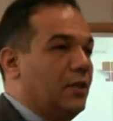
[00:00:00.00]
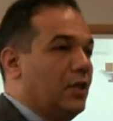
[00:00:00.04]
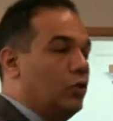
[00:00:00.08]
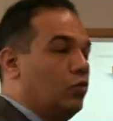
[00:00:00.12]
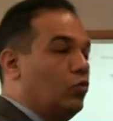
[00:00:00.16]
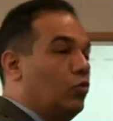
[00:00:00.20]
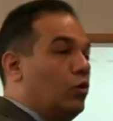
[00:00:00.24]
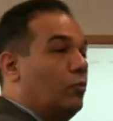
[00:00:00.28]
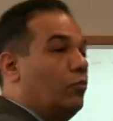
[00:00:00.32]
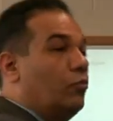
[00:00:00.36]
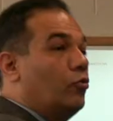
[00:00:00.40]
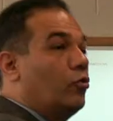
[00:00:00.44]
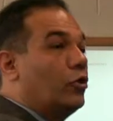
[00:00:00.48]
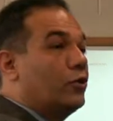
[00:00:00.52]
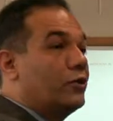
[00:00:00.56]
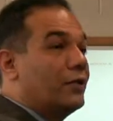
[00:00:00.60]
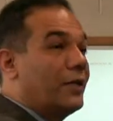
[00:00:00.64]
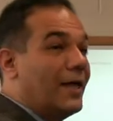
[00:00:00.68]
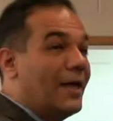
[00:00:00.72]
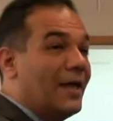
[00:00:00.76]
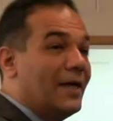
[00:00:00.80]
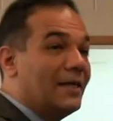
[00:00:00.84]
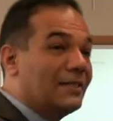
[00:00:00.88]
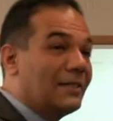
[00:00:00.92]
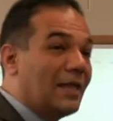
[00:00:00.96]
It will
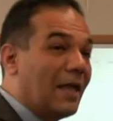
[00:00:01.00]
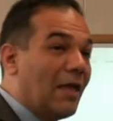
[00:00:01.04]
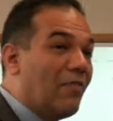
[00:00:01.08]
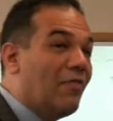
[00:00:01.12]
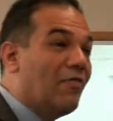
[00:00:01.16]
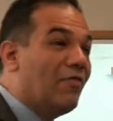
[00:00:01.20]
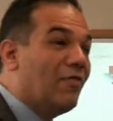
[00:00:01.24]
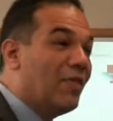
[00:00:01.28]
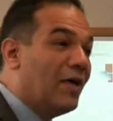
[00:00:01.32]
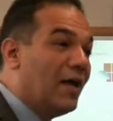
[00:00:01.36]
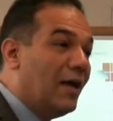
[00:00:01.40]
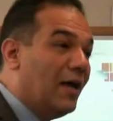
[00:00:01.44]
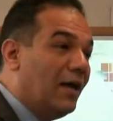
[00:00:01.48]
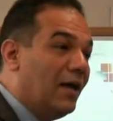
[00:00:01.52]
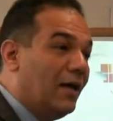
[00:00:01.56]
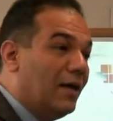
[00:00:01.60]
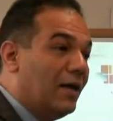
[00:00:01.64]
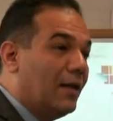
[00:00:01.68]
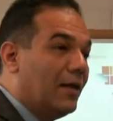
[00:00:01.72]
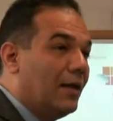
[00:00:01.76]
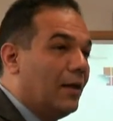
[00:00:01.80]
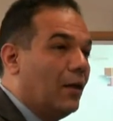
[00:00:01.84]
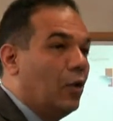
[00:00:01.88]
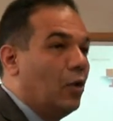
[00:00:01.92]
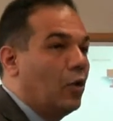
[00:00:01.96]
broadcast in the
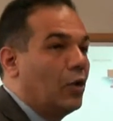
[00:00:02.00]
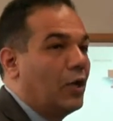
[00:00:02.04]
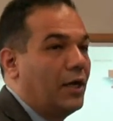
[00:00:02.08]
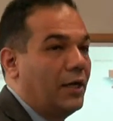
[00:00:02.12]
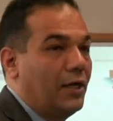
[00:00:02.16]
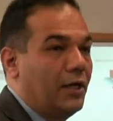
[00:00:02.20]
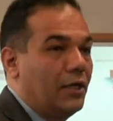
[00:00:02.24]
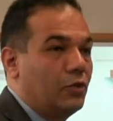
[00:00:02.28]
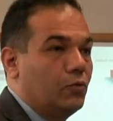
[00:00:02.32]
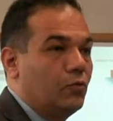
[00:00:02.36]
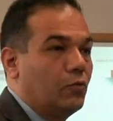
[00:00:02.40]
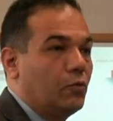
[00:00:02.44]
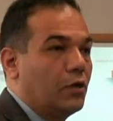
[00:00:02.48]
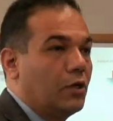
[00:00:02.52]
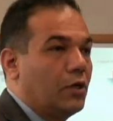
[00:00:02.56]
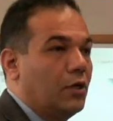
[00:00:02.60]
local network.